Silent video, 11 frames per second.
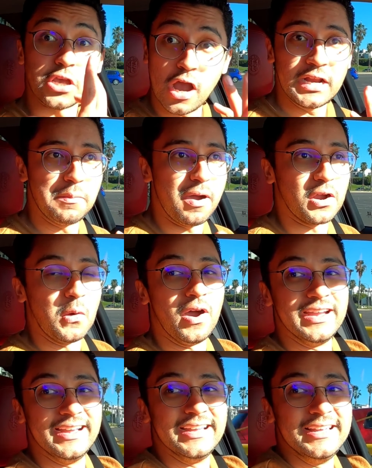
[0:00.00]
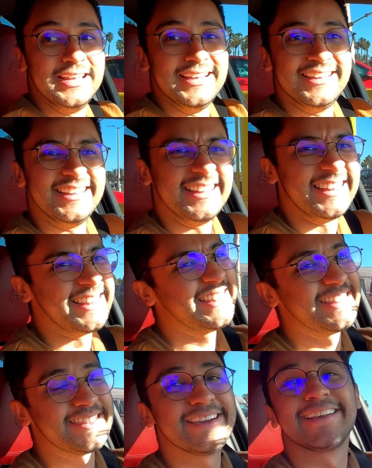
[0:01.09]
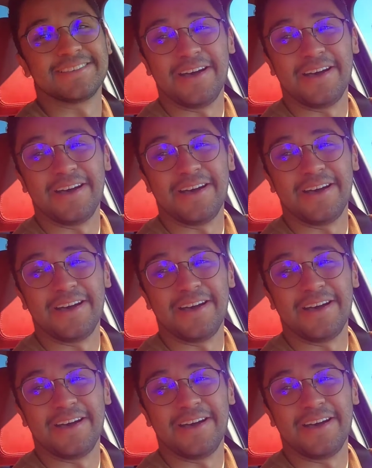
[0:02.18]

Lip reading: Talking about quiet, the